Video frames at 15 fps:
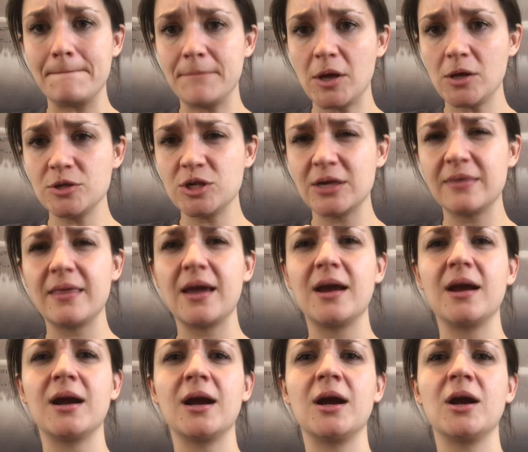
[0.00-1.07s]
bulging
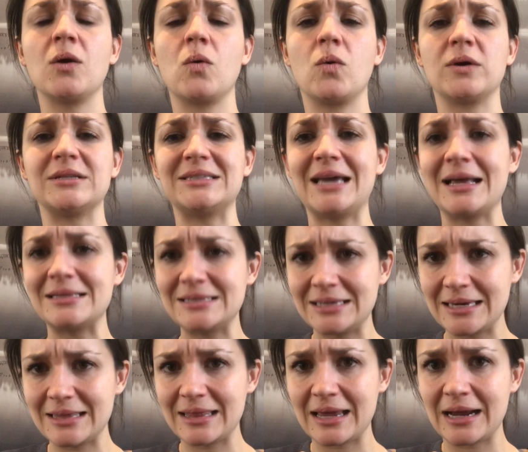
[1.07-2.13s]
there or
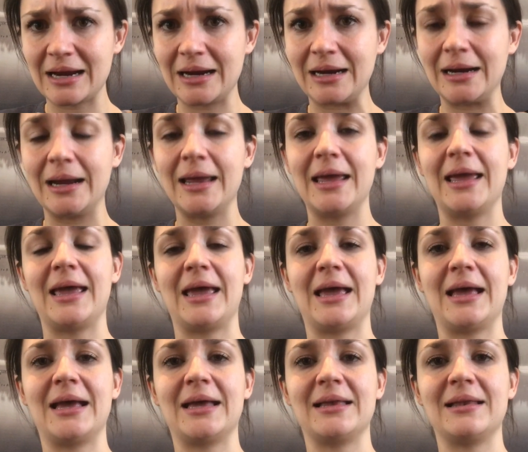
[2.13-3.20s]
tenting there.
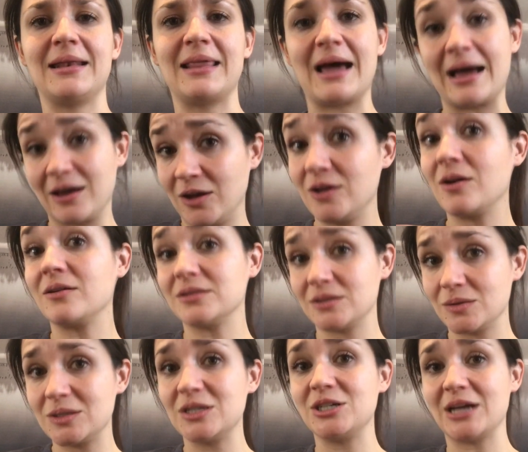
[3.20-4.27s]
And that could also
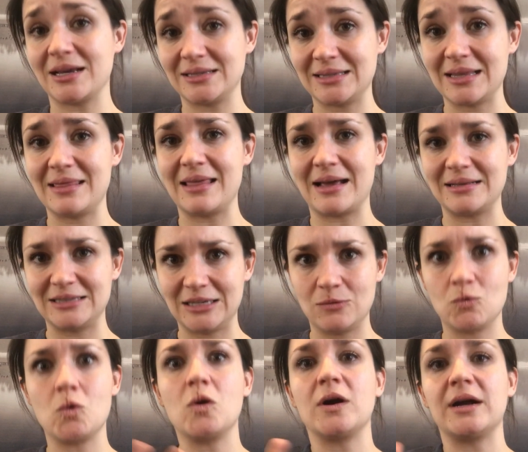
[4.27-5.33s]
suggest that that
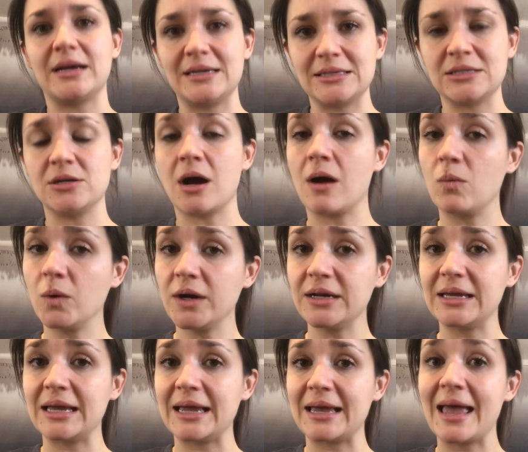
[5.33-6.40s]
deep core is not
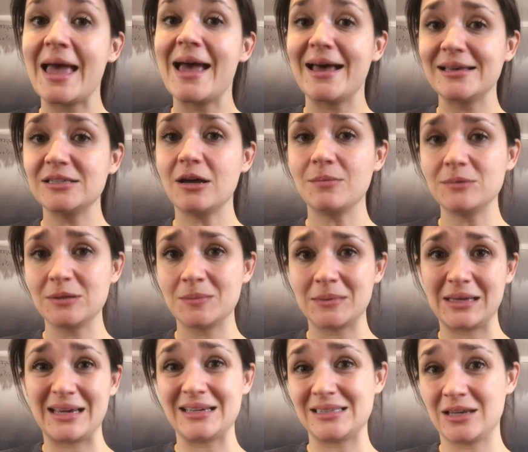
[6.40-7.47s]
working as
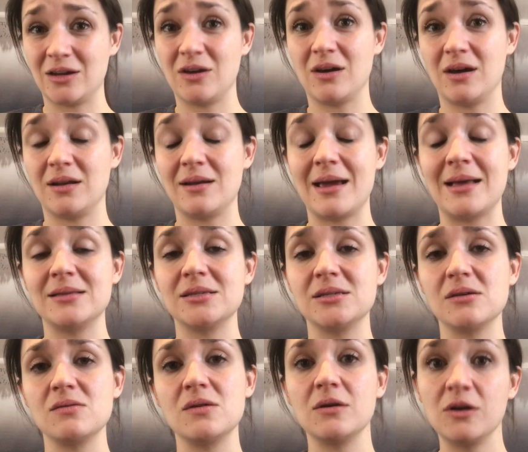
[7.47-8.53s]
optimally as it could. And
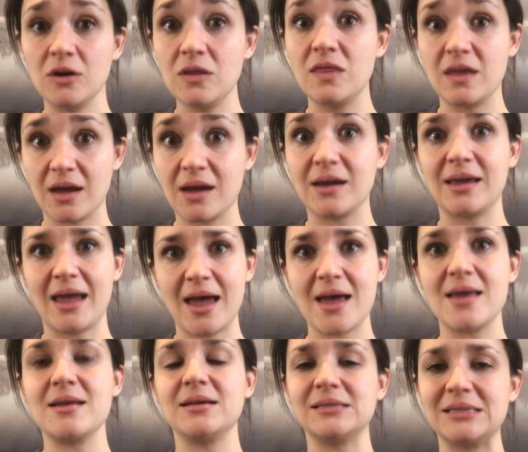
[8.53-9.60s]
so the good thing,
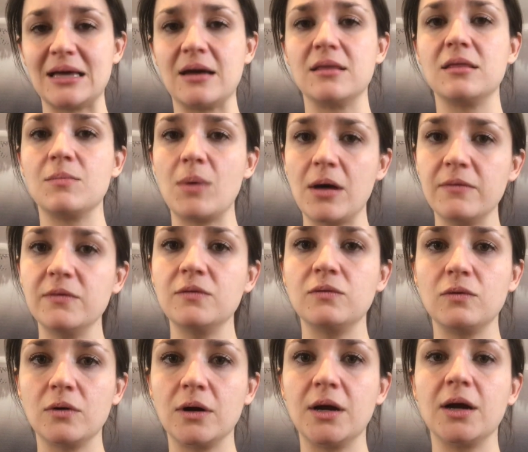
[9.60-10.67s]
again, is that the pelvic
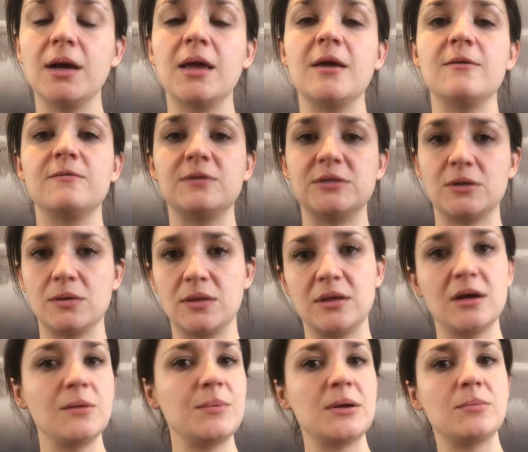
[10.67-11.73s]
floor
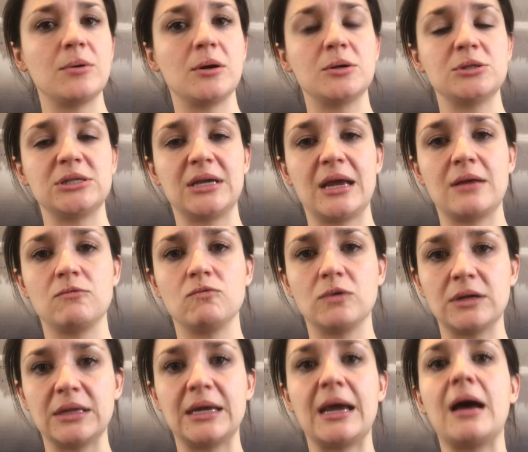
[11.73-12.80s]
physiotherapy approach can
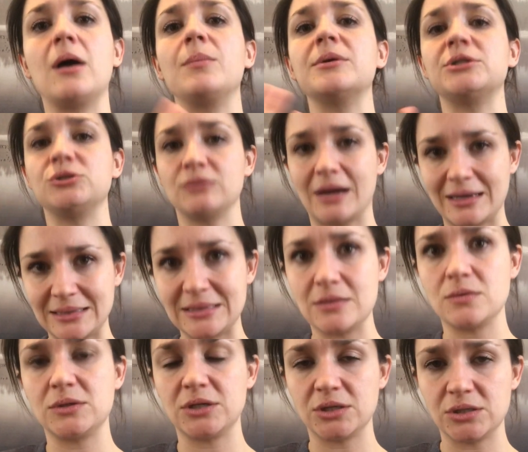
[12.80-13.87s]
really help address
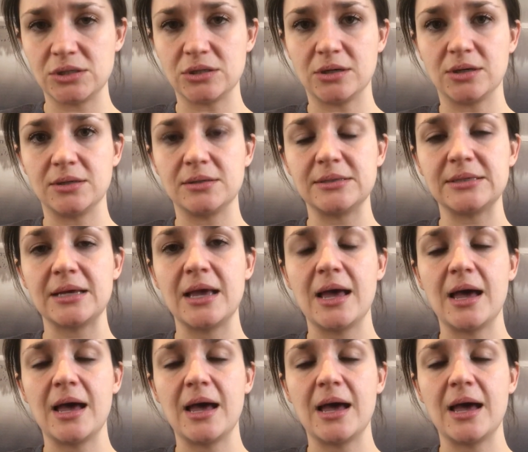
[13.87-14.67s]
those concerns